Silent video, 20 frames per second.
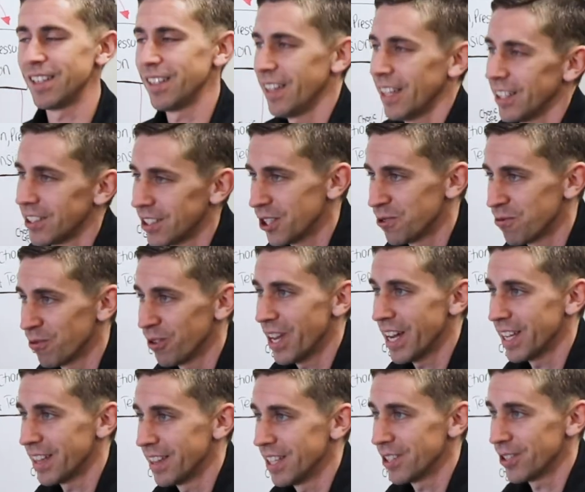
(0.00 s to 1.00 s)
That's because we're
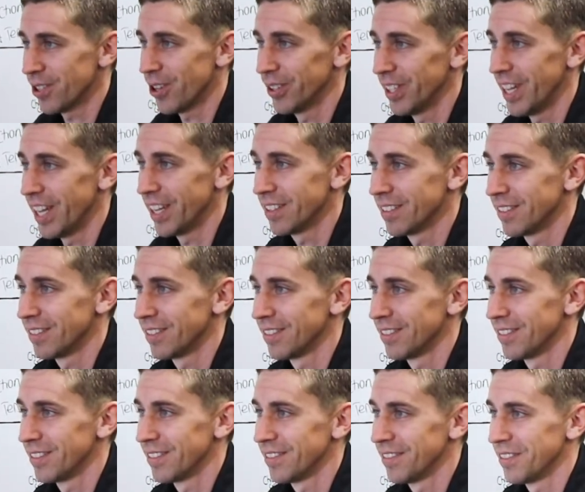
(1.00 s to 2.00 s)
like this all day.
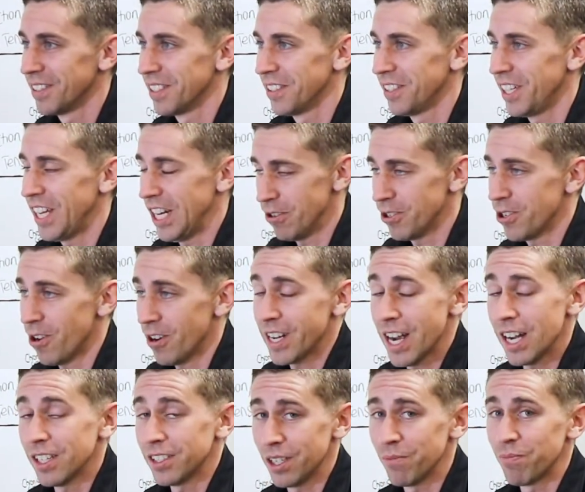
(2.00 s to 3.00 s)
Here's our
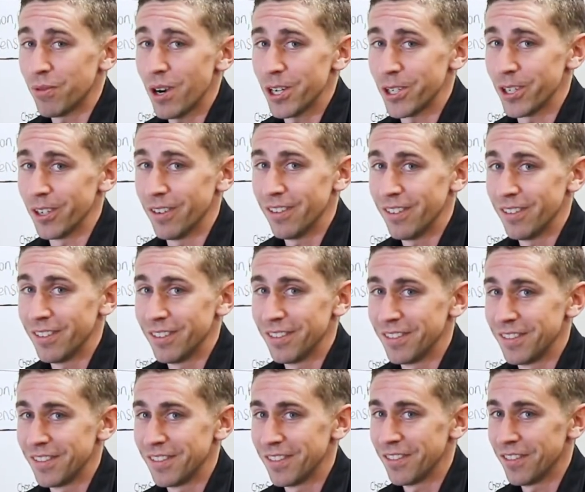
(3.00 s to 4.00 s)
constant pressure.
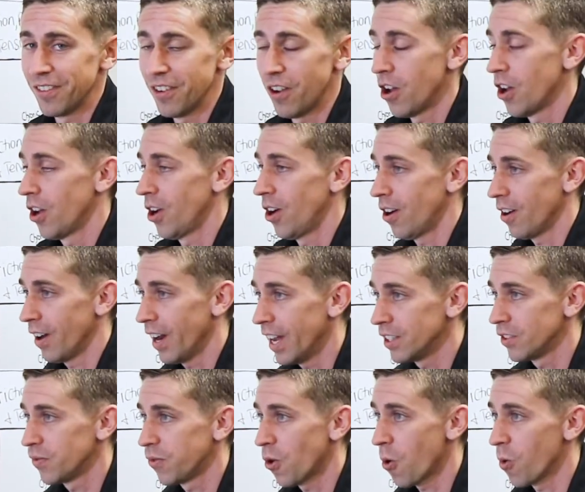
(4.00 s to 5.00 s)
Our
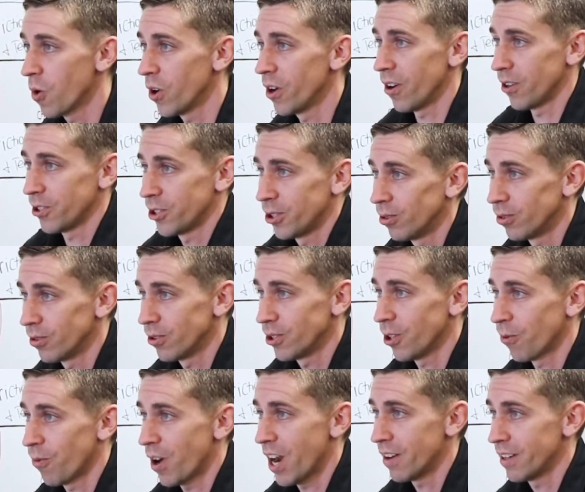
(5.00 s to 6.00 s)
head's forward, our shoulders
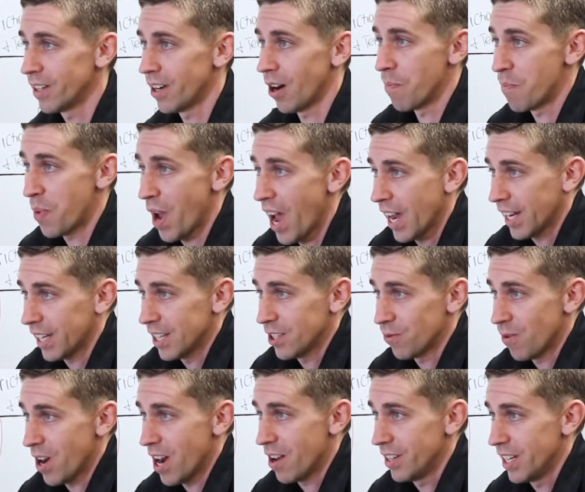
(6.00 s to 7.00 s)
are rounded, our back is
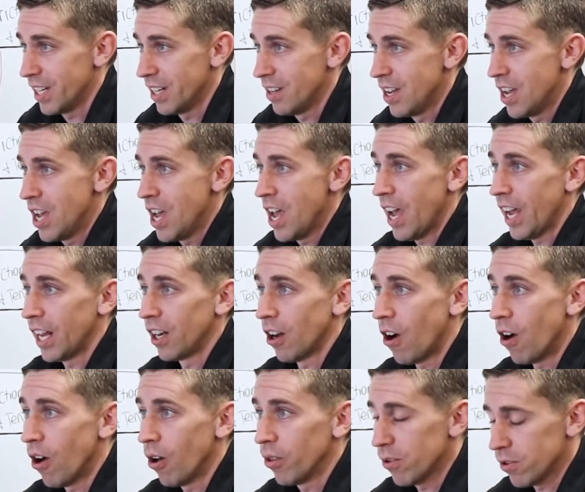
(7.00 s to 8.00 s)
rounded, and
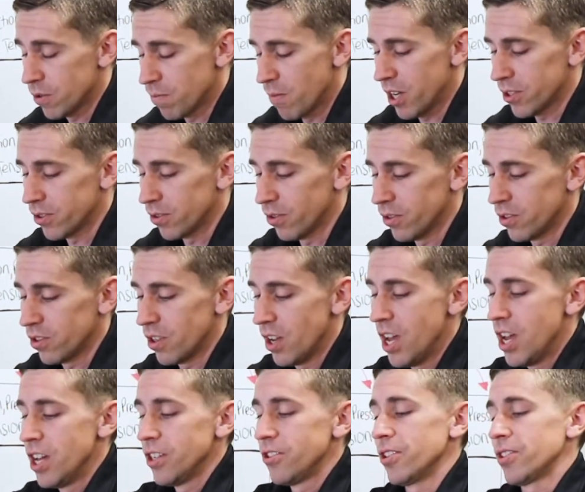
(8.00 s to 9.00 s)
all those muscles
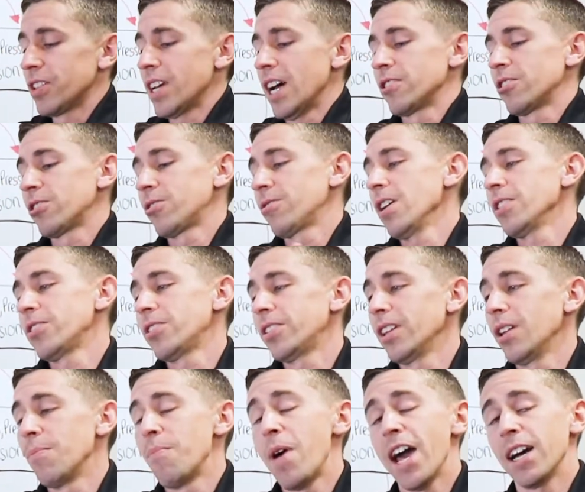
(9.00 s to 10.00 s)
just got stretched to
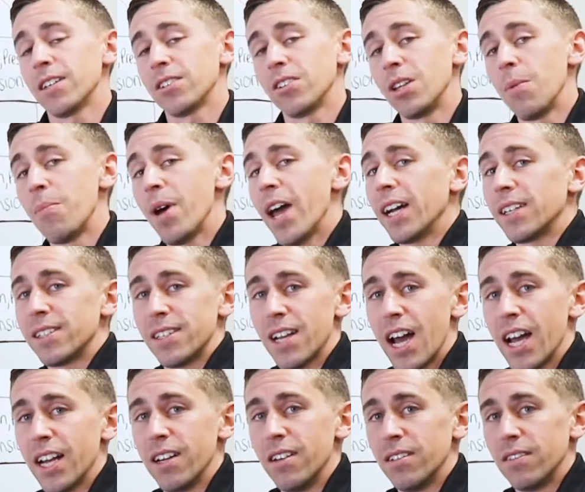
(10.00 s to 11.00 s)
the max on the back
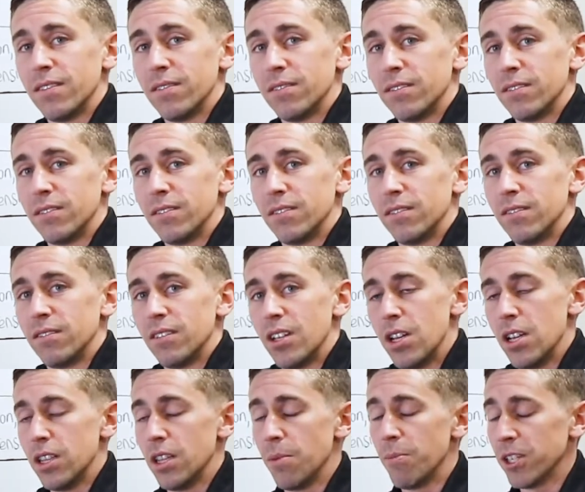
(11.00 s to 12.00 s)
side.
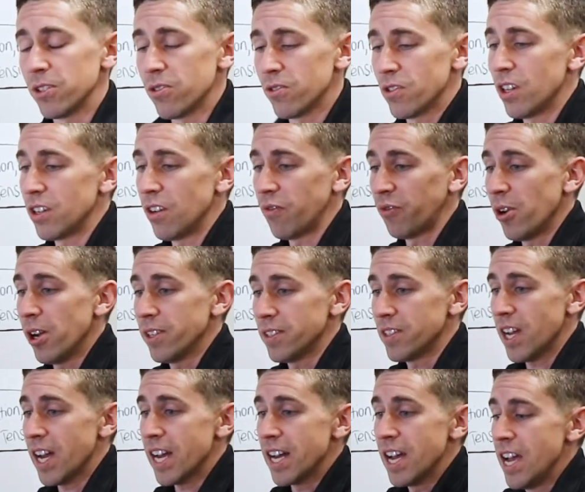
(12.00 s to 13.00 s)
The muscles on the front
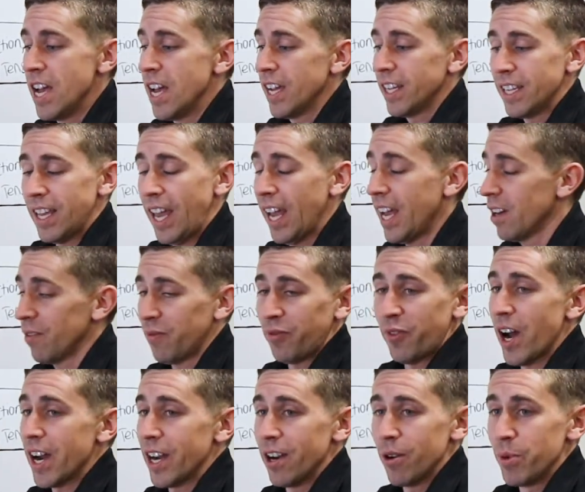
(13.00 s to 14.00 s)
side can't
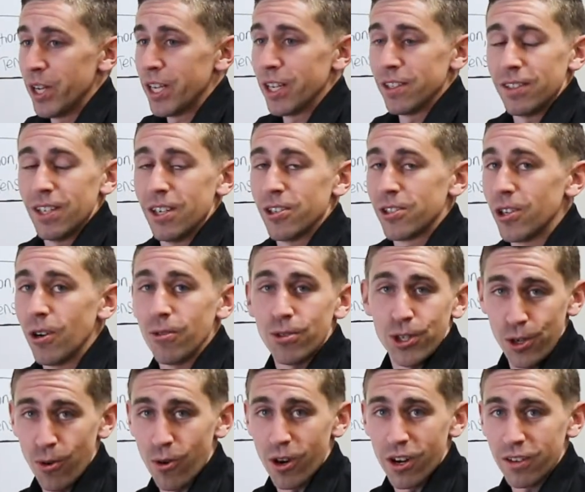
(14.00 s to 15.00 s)
fire because they're so
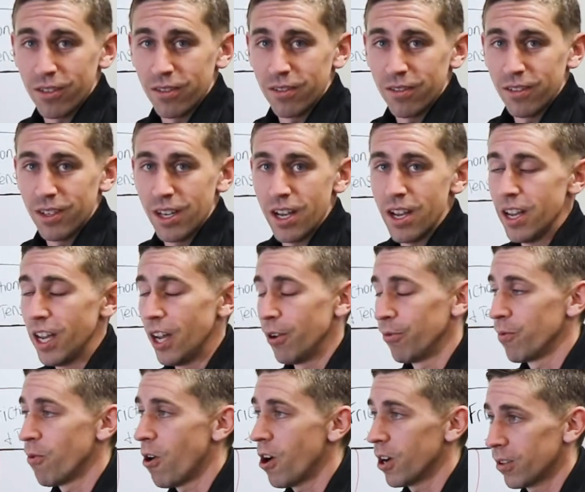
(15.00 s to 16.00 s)
short. And
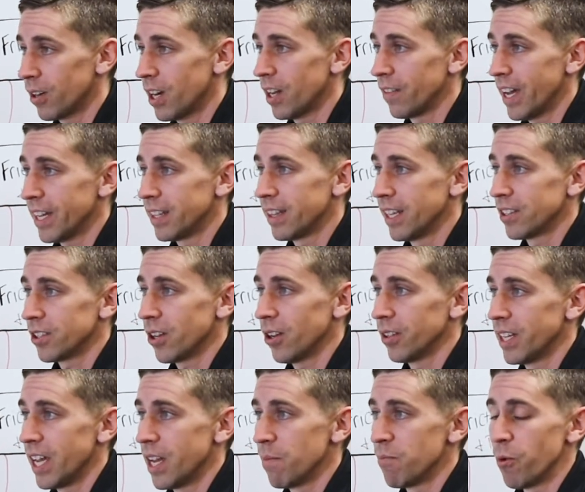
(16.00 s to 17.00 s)
we walk around like this
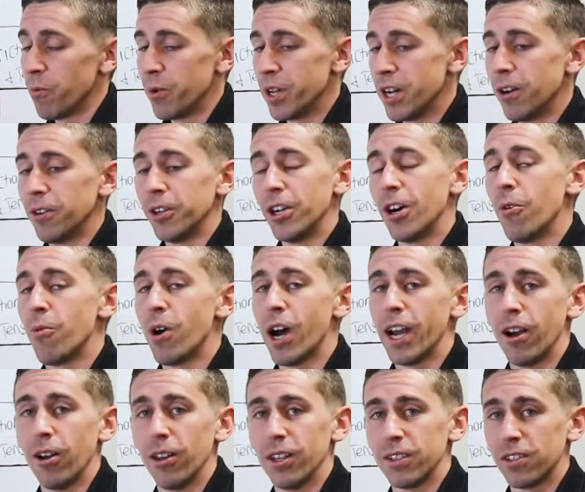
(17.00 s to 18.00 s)
all day, but we don't know
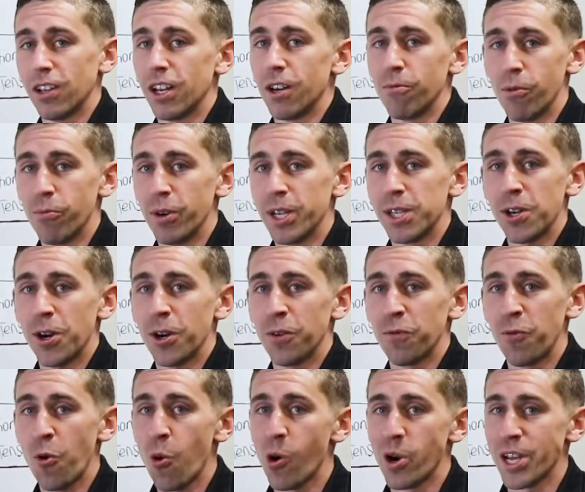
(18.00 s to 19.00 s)
why all of a sudden when we
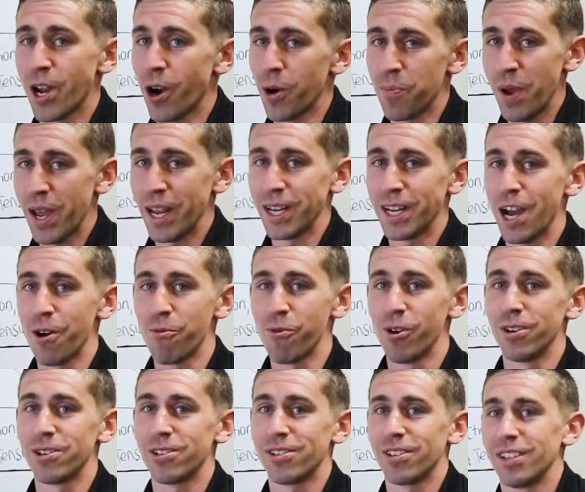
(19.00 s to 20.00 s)
turn 40, our pain got
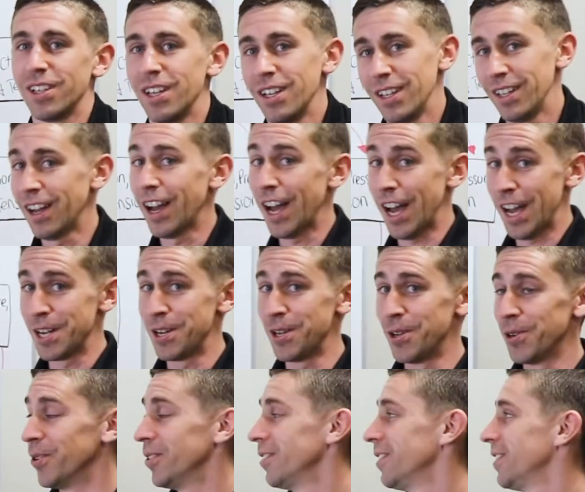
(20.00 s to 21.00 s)
worse. I
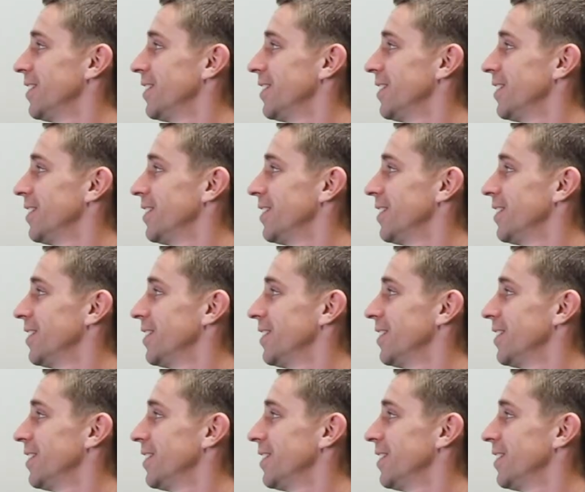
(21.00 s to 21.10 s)
do.